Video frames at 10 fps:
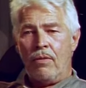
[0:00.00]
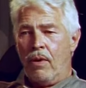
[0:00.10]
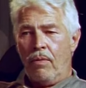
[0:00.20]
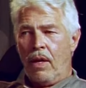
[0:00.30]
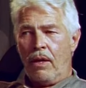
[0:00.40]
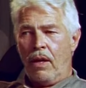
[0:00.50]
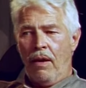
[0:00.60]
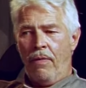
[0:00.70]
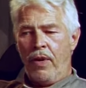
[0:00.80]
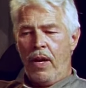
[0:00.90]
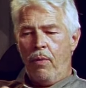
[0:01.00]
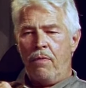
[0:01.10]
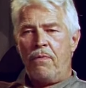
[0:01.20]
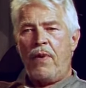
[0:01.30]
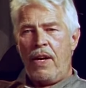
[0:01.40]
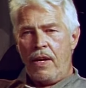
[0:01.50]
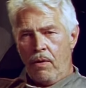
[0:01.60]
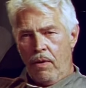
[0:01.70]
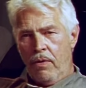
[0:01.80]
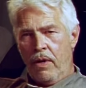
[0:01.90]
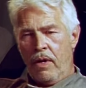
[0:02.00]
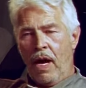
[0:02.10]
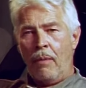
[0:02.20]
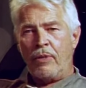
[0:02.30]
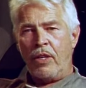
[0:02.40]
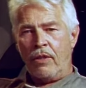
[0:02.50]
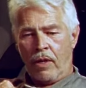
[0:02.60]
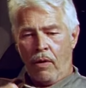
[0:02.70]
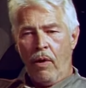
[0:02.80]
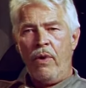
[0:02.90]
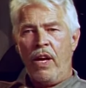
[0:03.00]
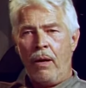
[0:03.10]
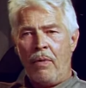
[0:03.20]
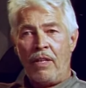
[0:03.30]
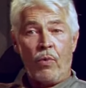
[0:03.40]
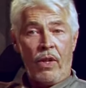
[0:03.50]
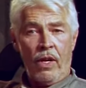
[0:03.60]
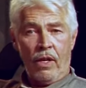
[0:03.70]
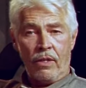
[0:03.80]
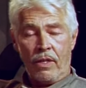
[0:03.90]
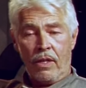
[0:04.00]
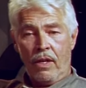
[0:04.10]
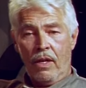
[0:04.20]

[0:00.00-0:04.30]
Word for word: you know, like every day we fight our own obstacles, our own enemies within us.